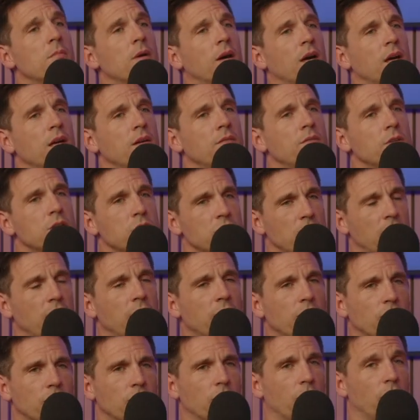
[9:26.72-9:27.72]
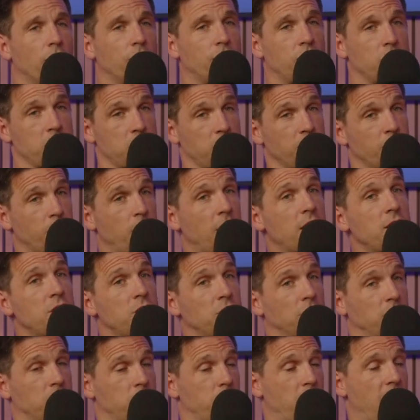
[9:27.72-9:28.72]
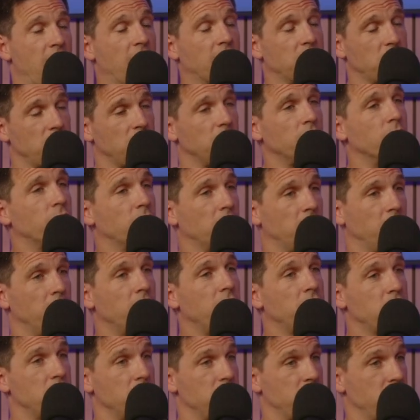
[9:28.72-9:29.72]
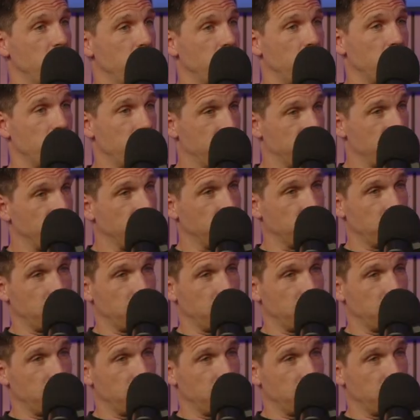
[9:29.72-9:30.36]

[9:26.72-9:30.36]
behaviour change not of just of patients, but actually of clinicians implementing